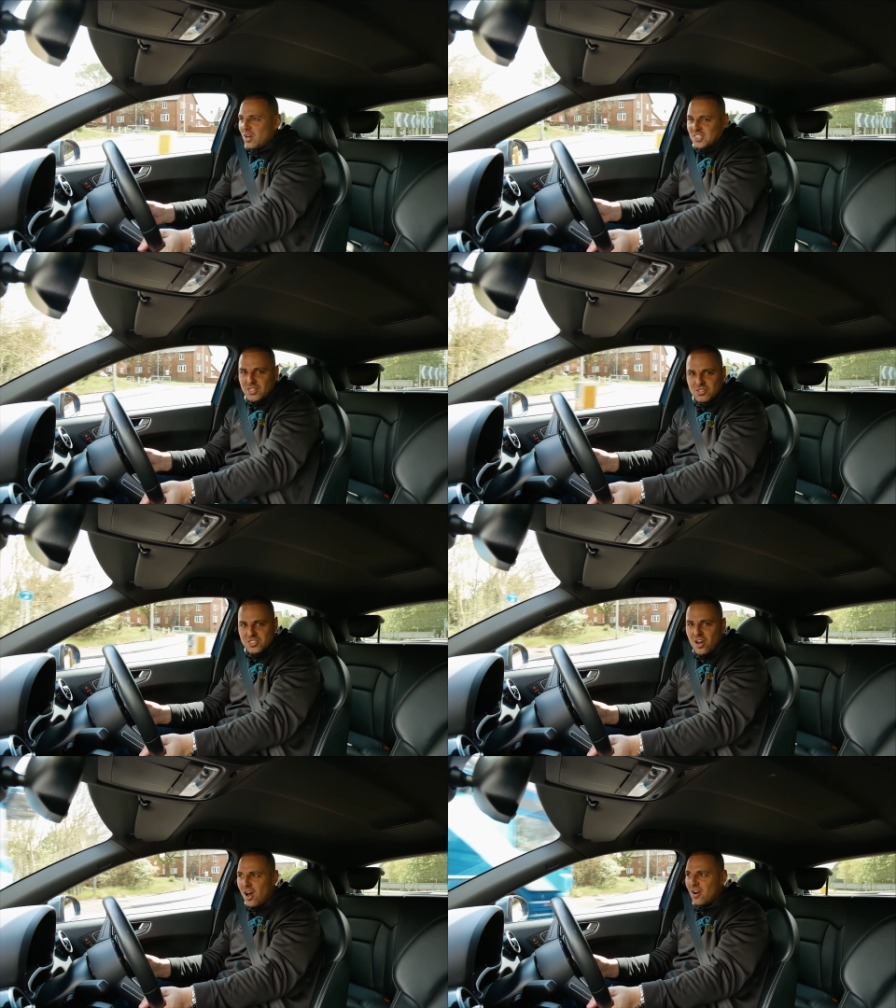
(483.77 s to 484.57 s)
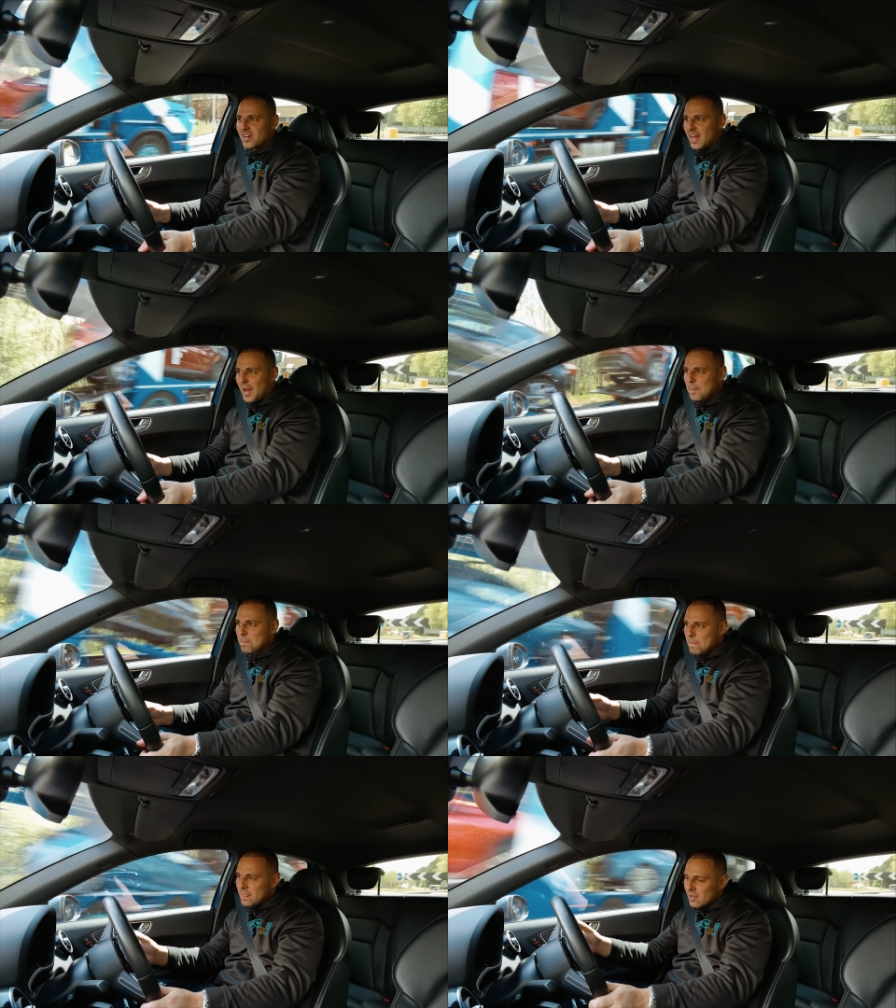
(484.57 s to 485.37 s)
quite a serious car, isn't it?
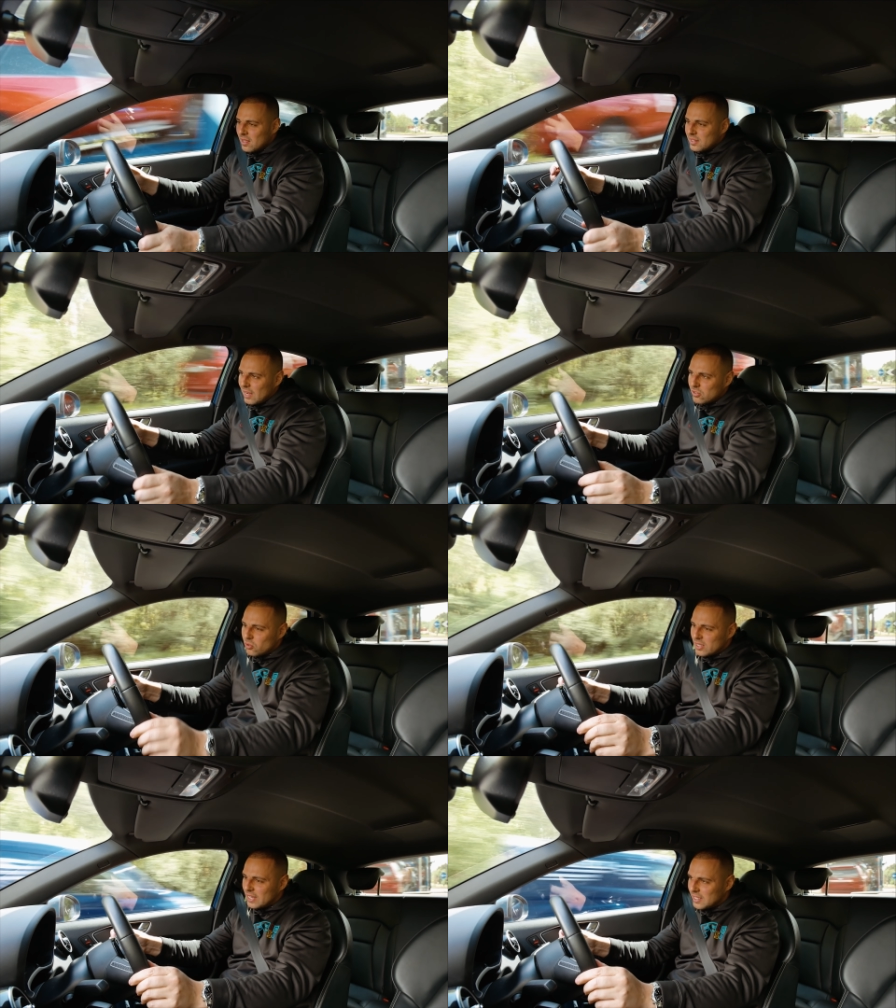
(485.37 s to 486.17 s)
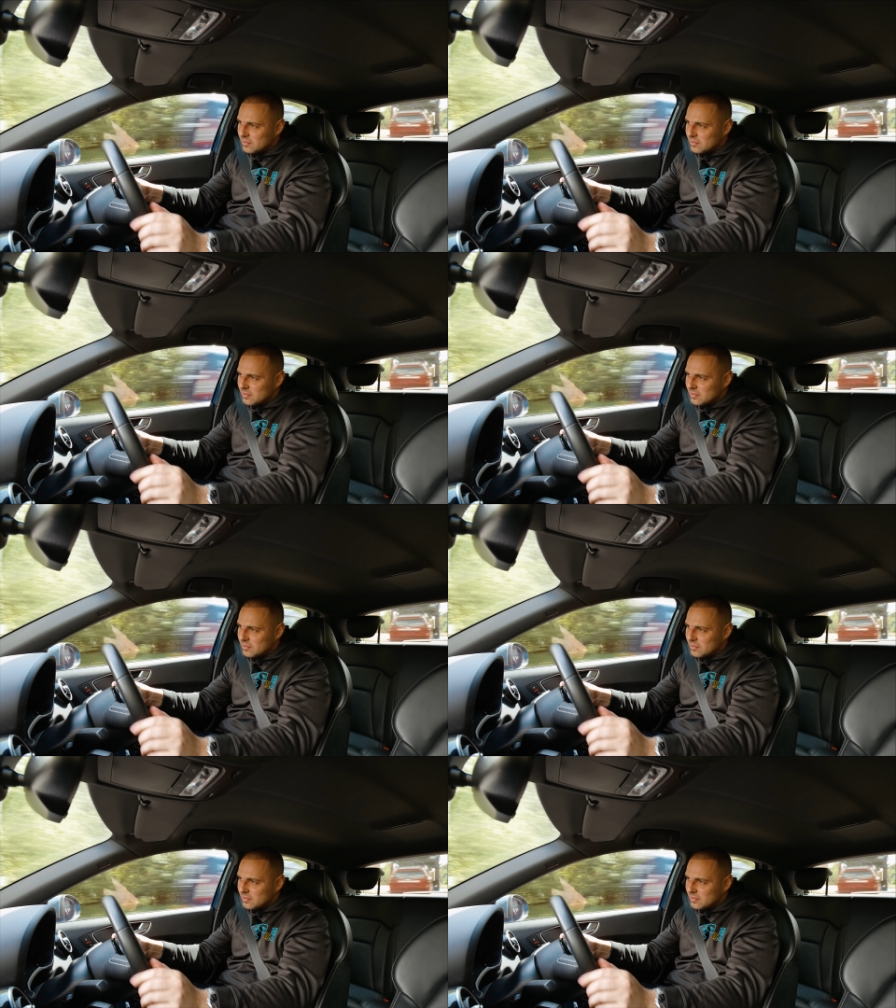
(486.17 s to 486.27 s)
Now, annoyingly,